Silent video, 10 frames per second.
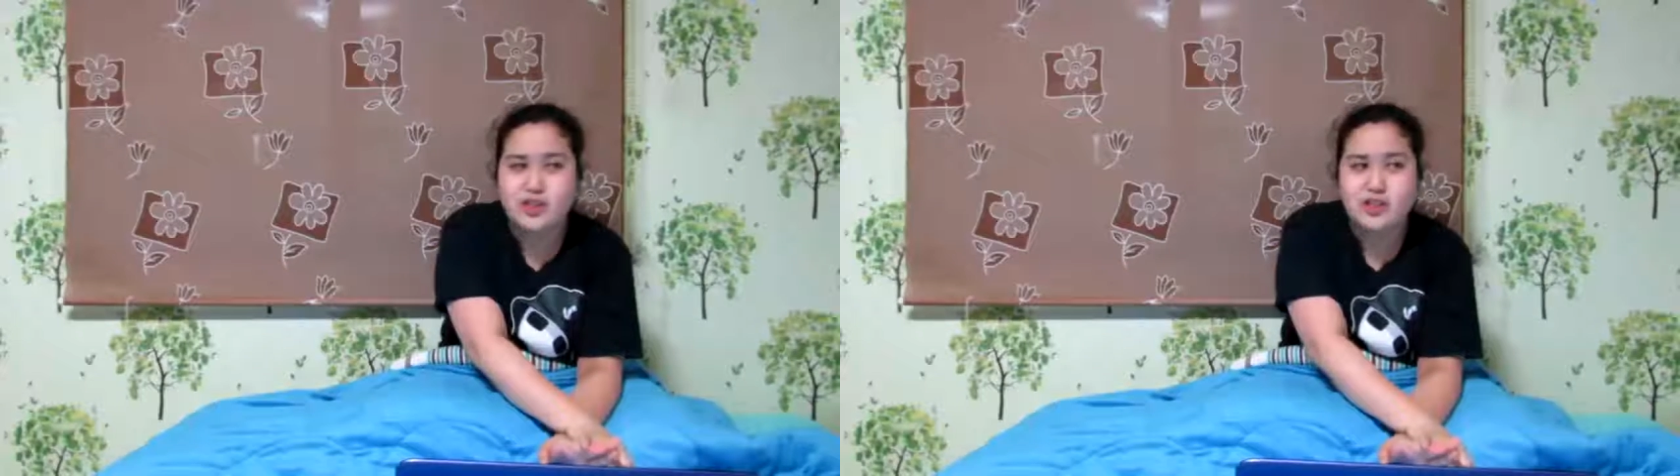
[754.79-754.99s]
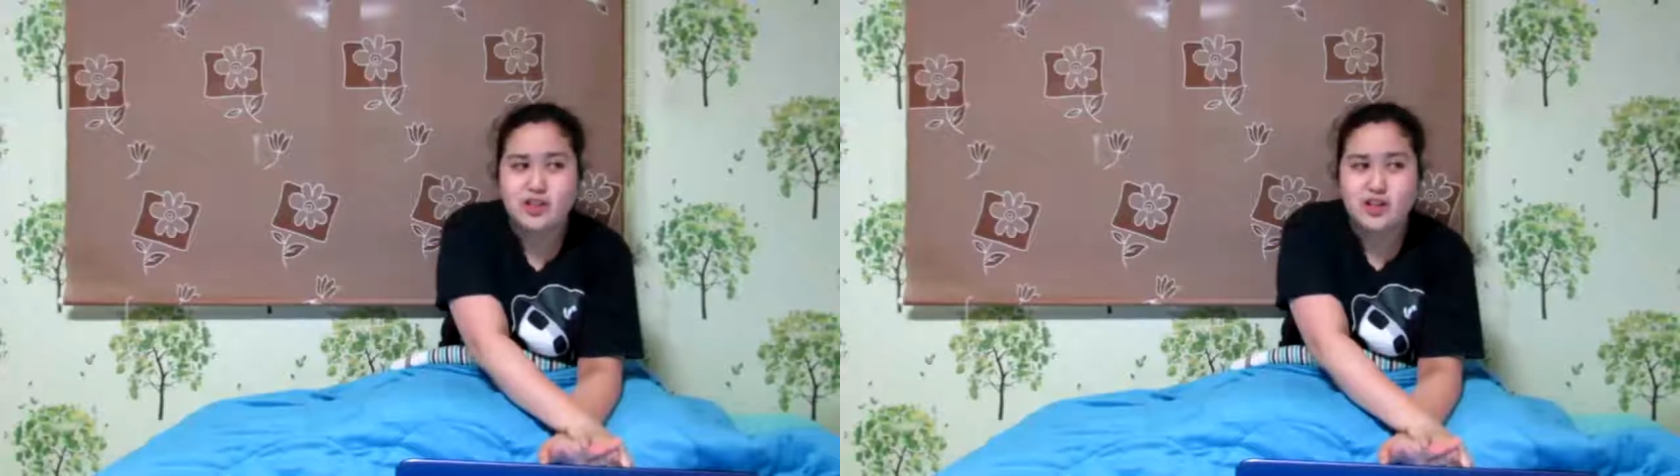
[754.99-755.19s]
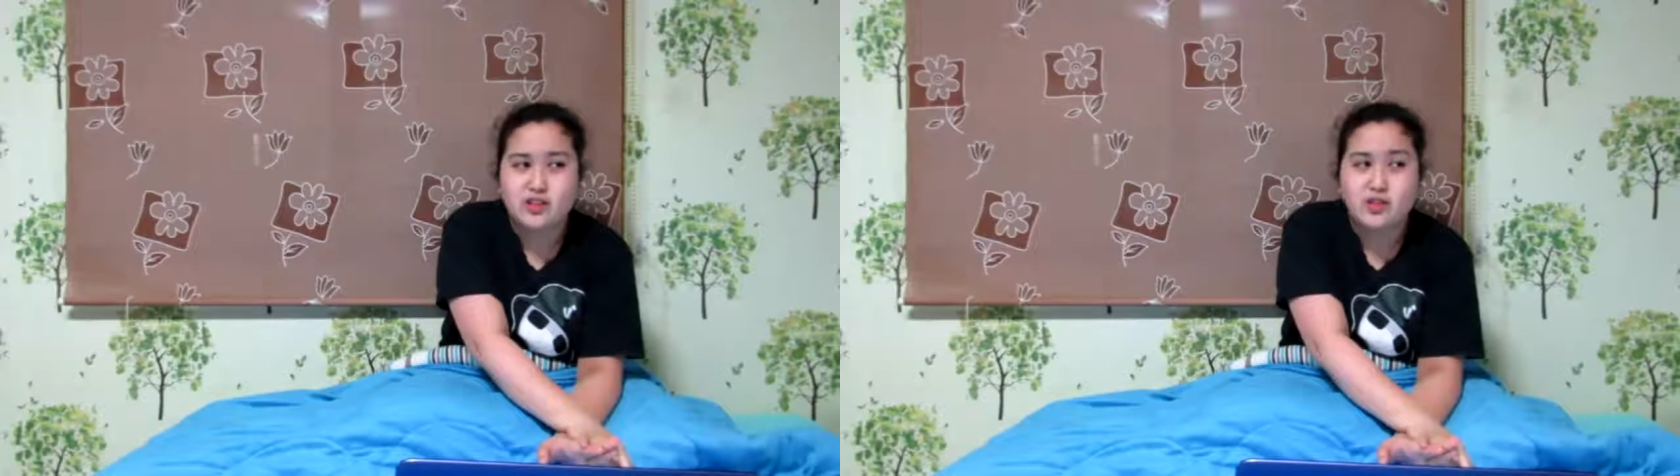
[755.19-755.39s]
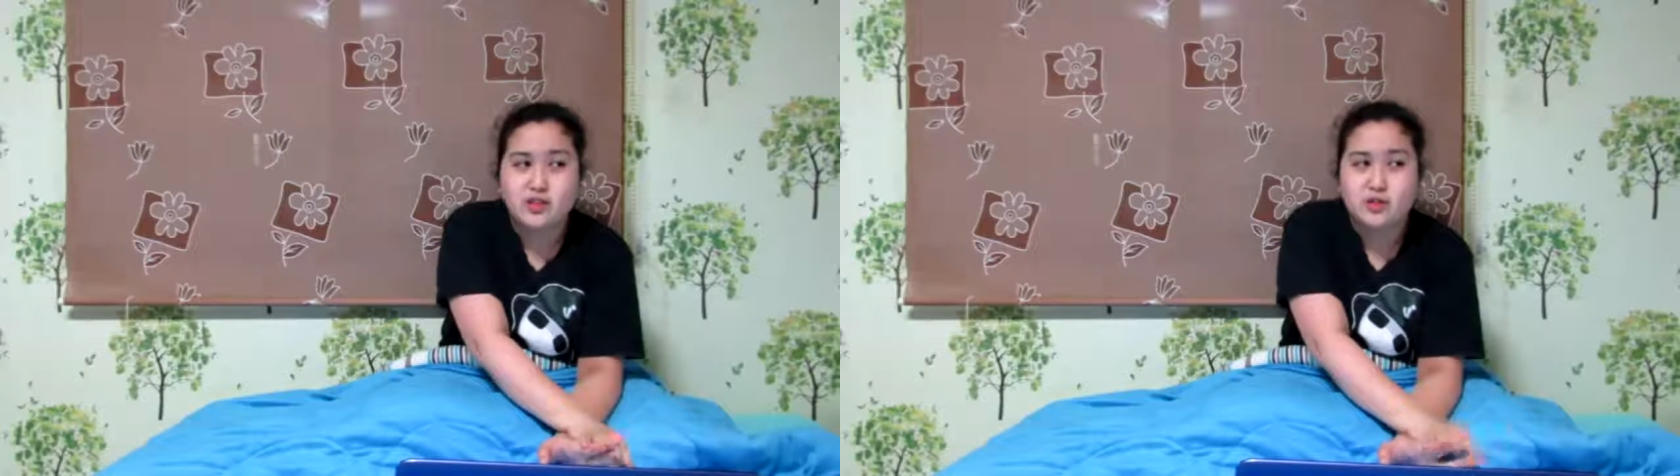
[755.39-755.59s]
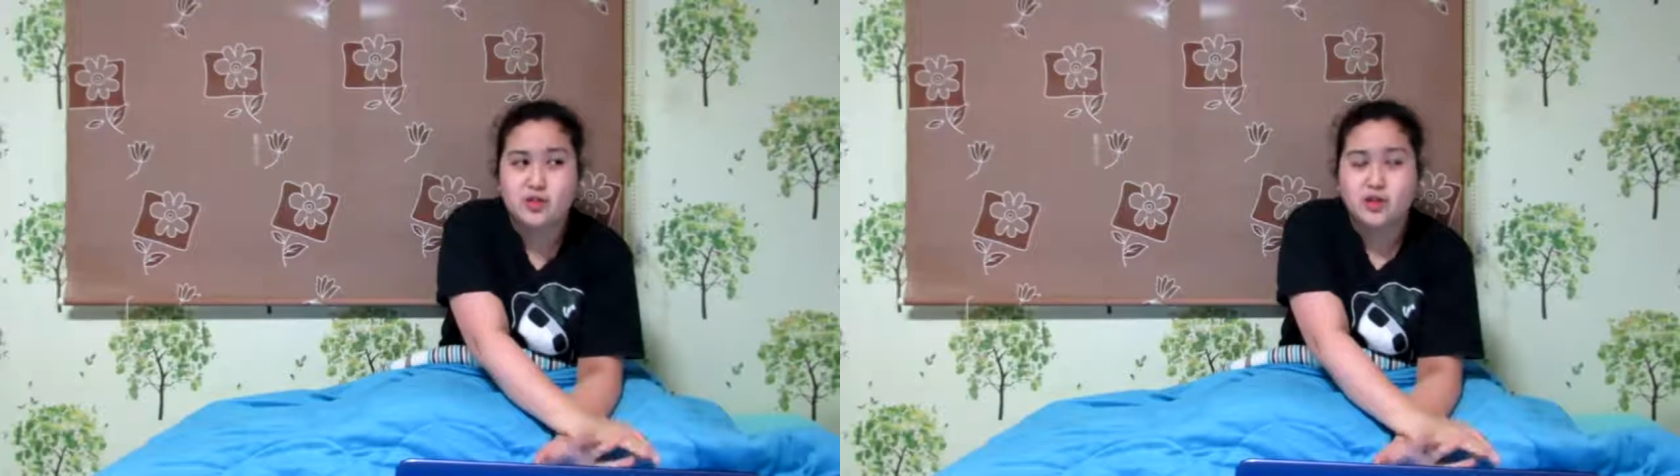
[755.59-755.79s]
The dance is
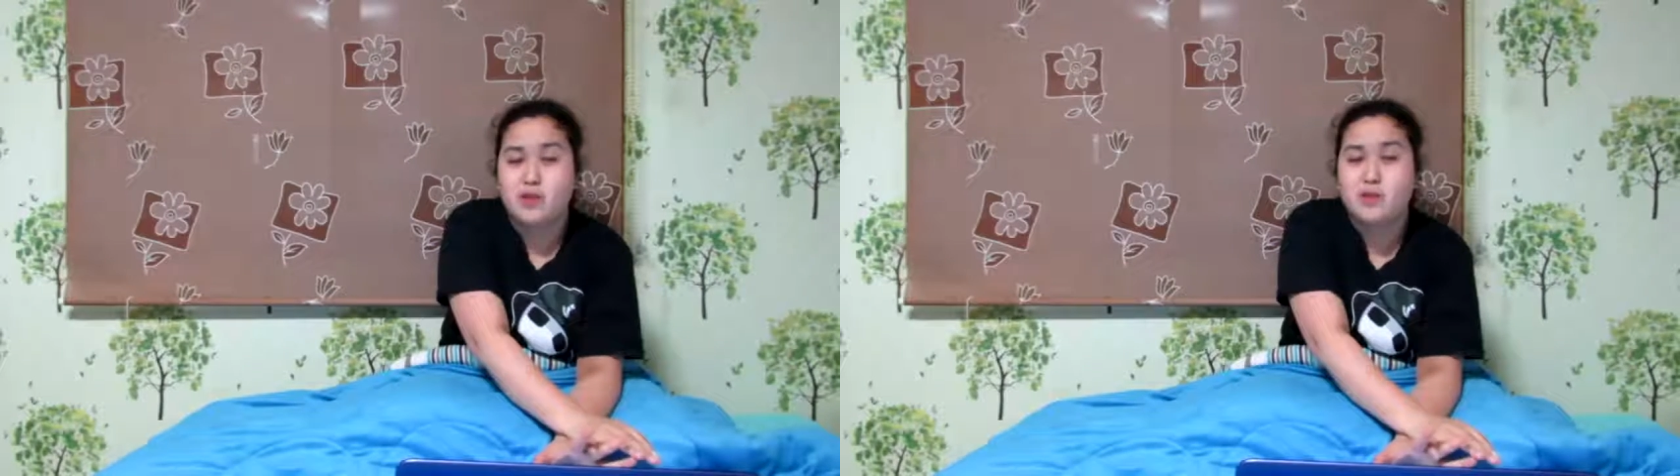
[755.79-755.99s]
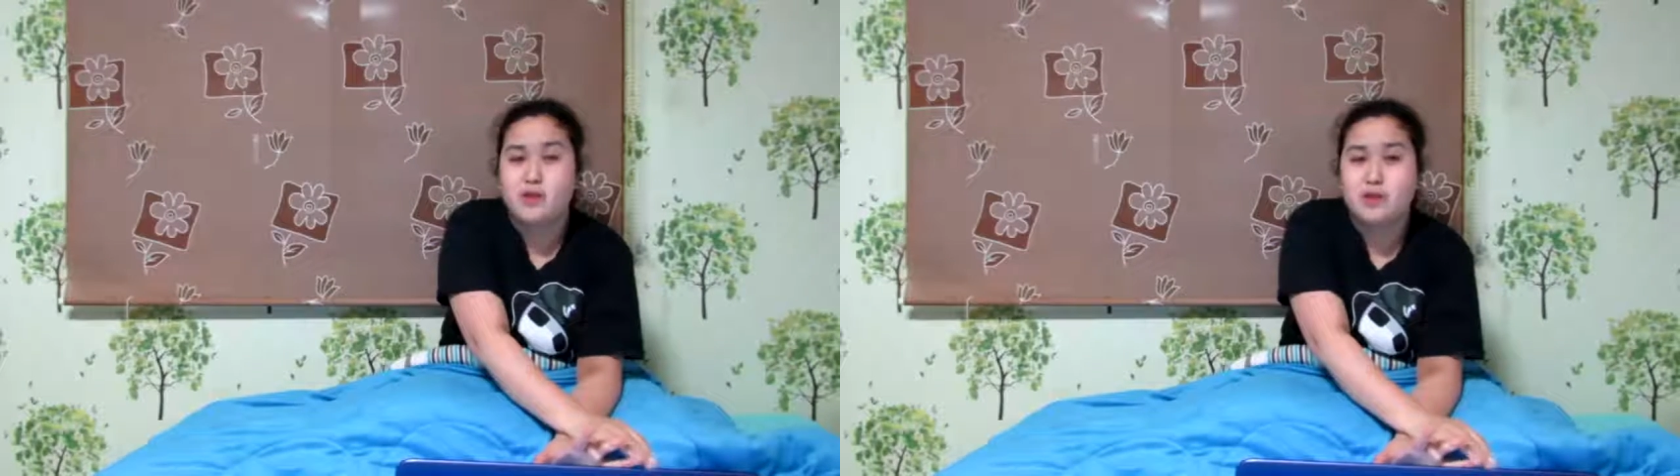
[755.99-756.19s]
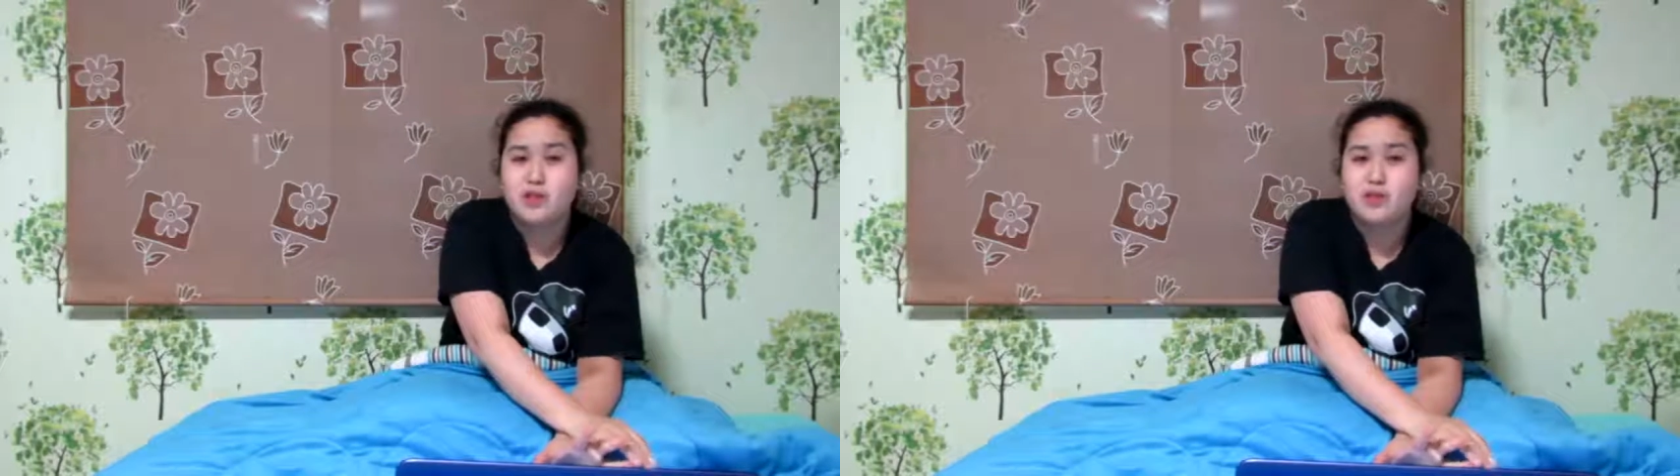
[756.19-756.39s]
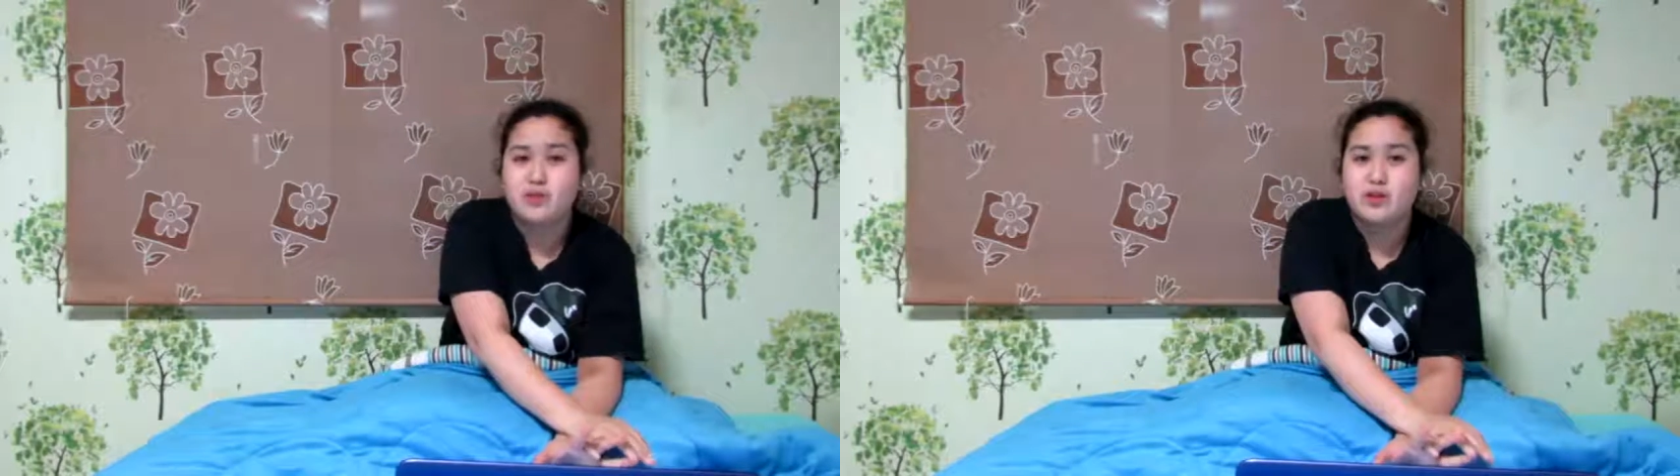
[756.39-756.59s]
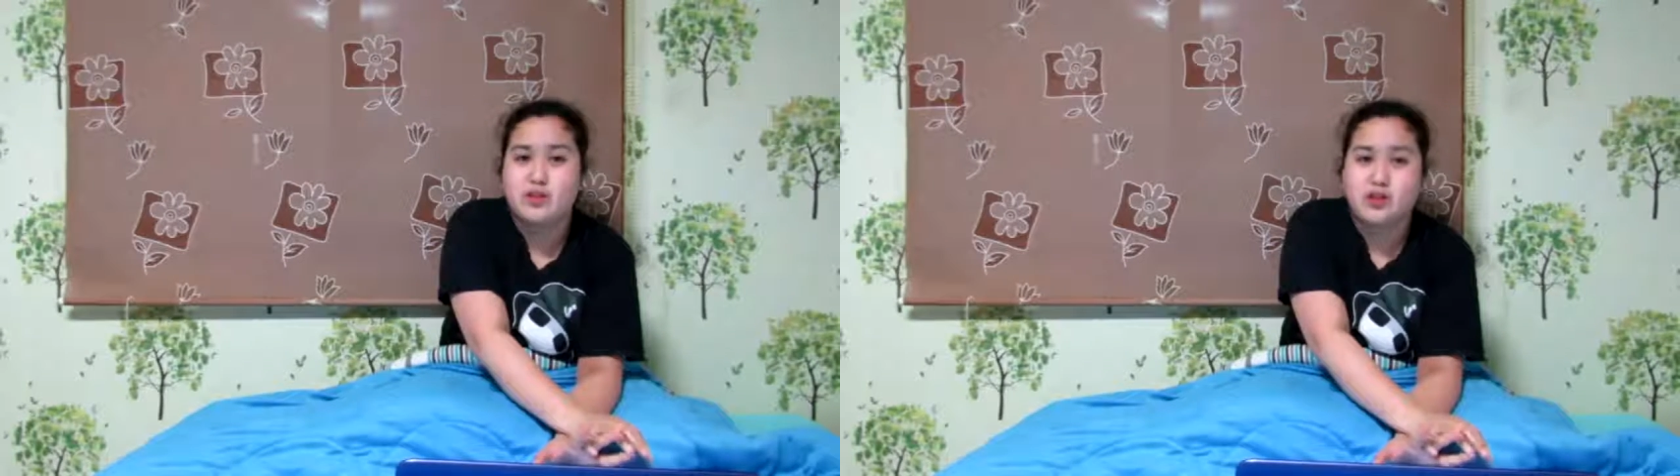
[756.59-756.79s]
so sharp, especially when it